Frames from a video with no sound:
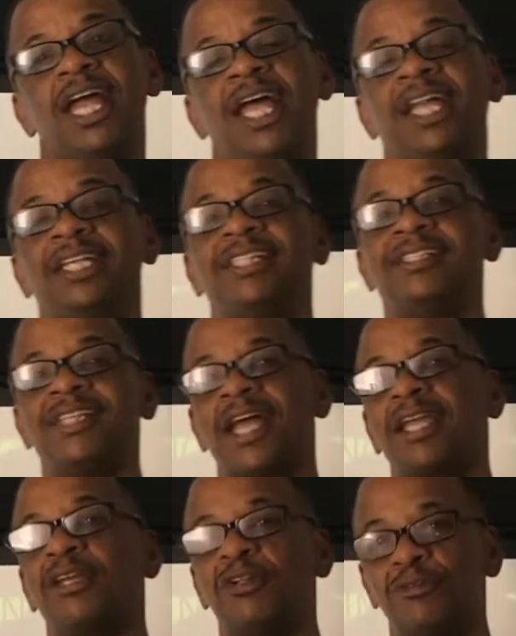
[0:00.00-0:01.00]
and
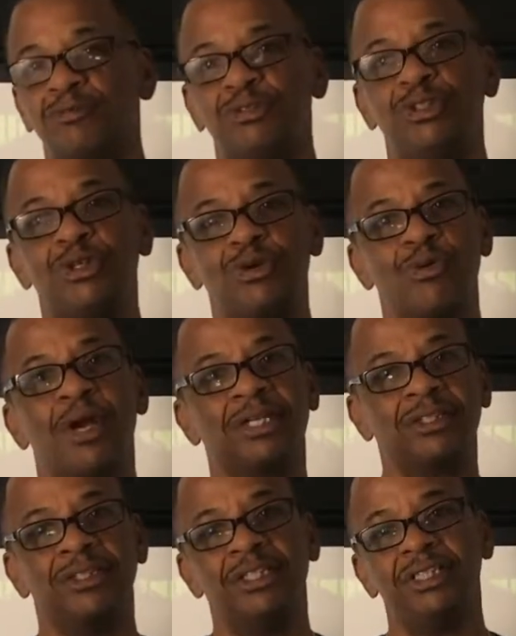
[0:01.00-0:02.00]
executive
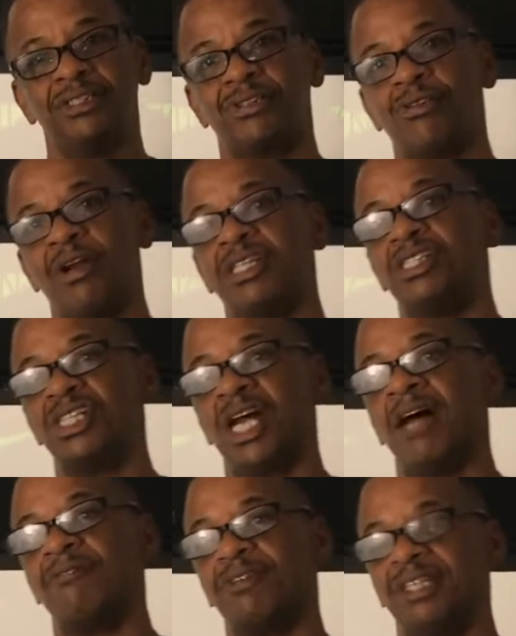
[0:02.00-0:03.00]
director is a great
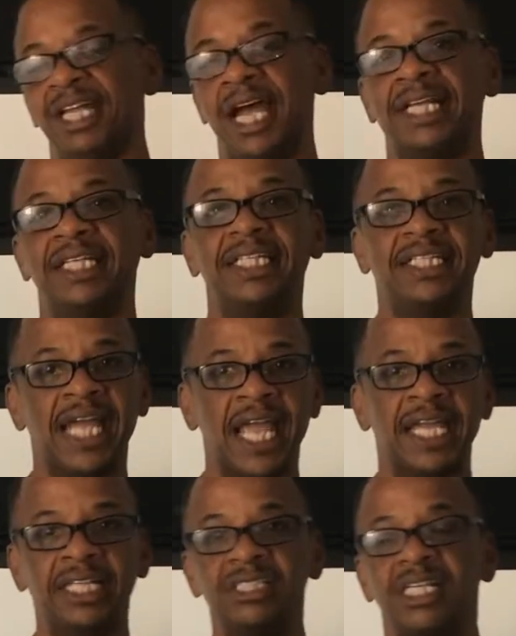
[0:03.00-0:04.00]
shot for 90
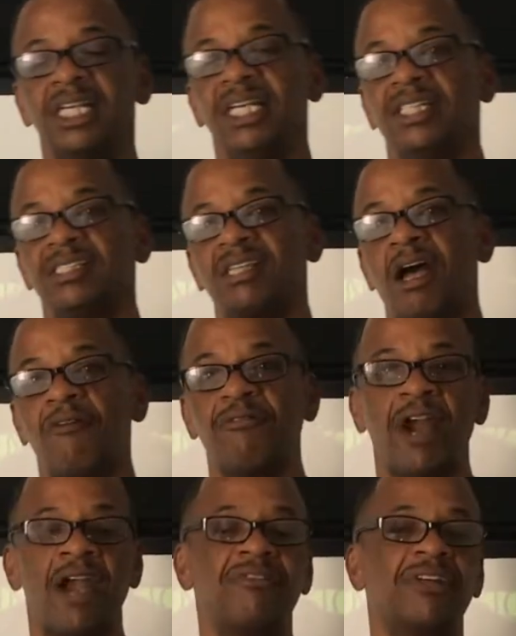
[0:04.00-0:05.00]
days. In South
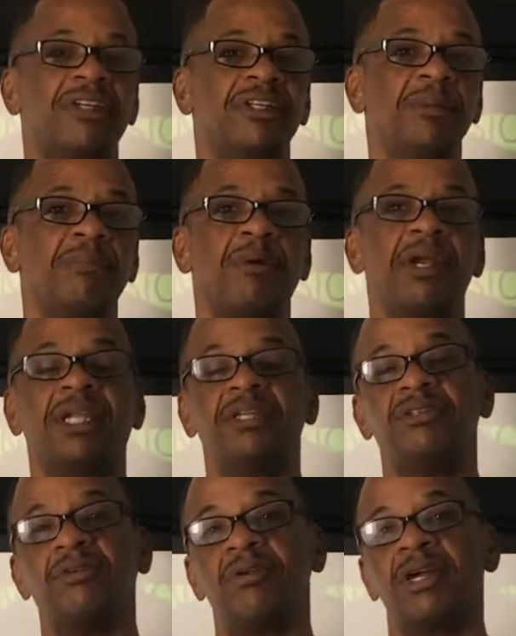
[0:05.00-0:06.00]
Africa, they're
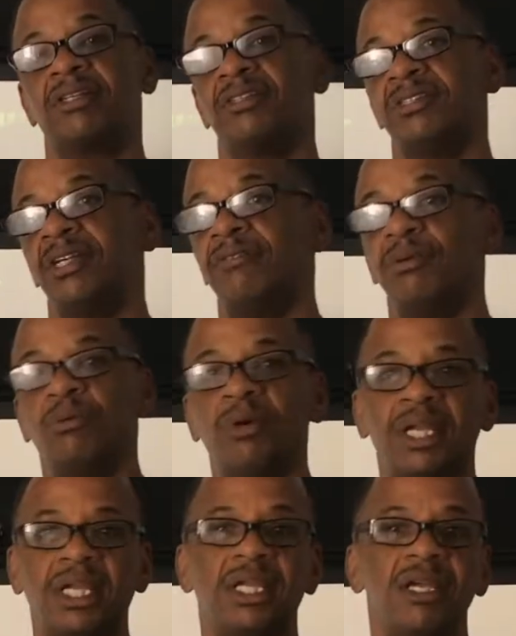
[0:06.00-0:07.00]
breaking directors every
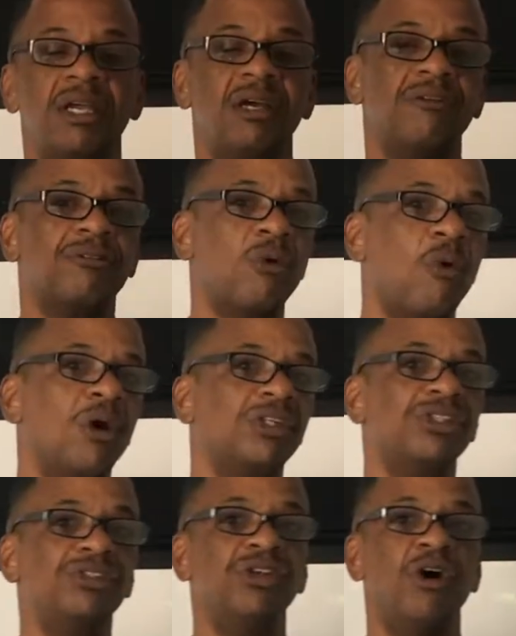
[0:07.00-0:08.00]
week. Of
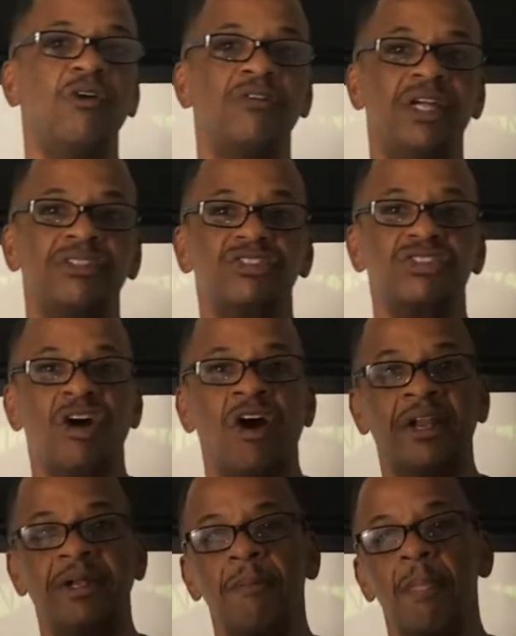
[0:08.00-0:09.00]
course, you know they
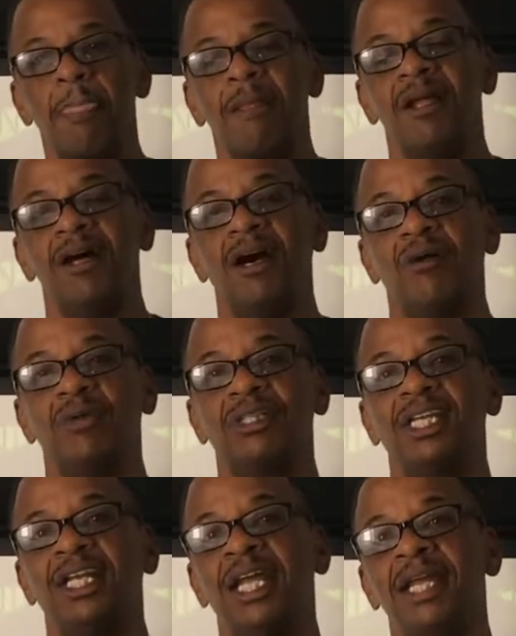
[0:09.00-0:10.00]
started
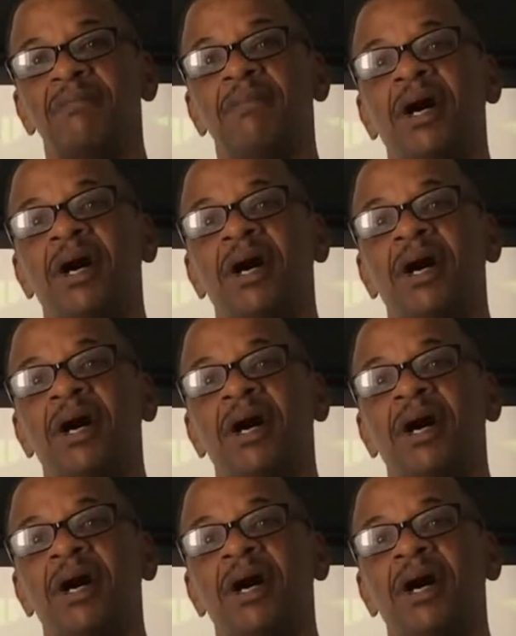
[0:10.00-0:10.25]
within 8